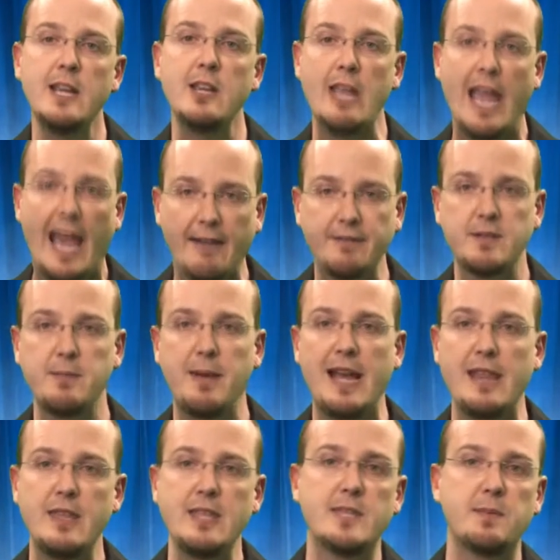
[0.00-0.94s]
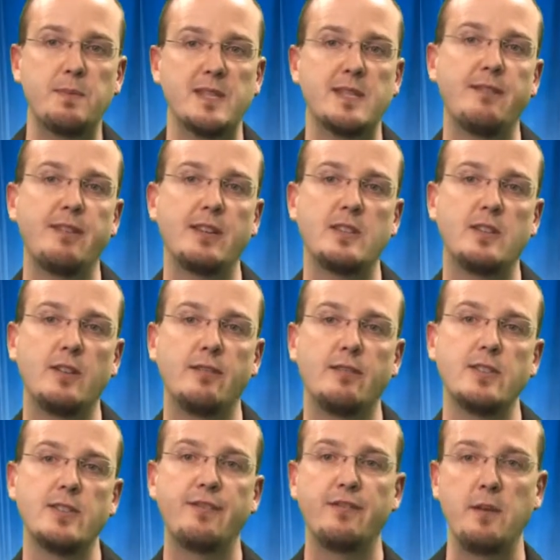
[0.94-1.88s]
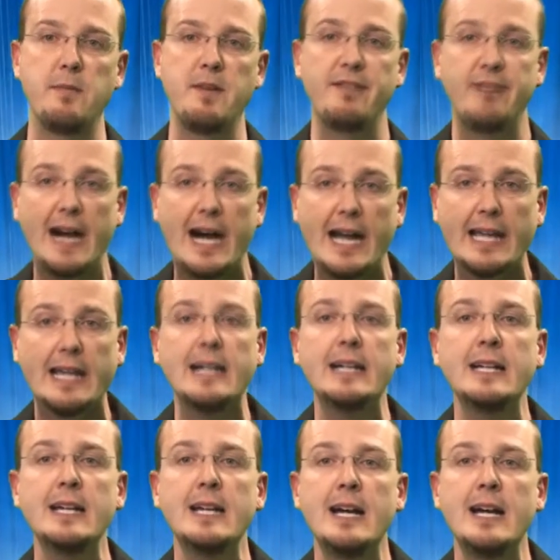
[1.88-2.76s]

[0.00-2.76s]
You have to buy these specific servers from Avaya.